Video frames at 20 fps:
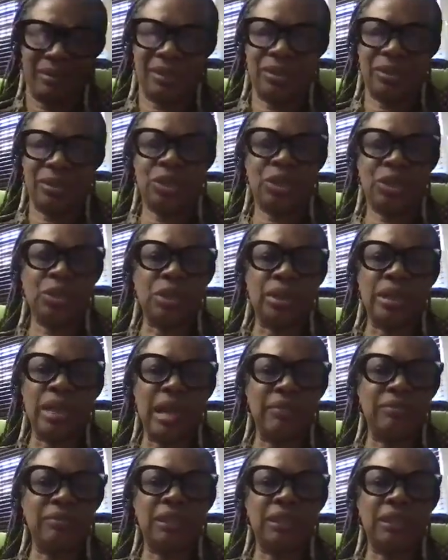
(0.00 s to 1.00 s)
You
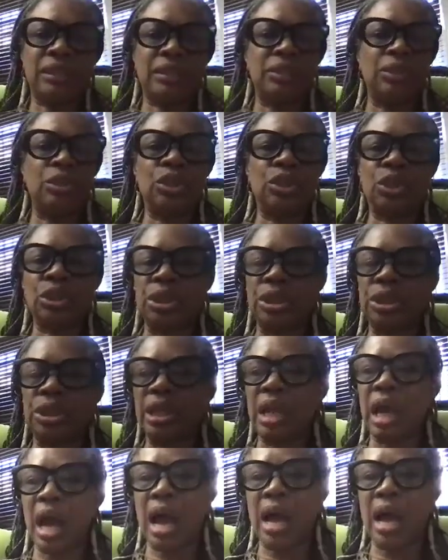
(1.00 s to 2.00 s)
should
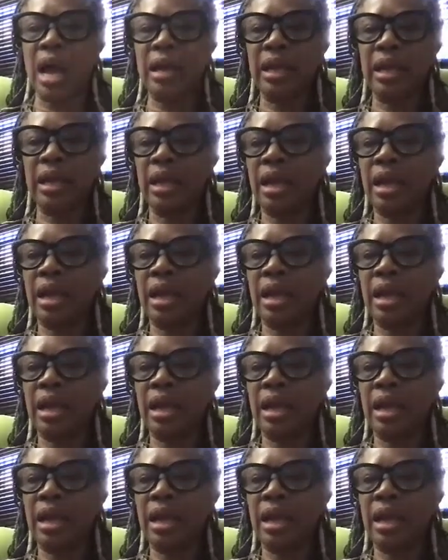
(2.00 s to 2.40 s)
not,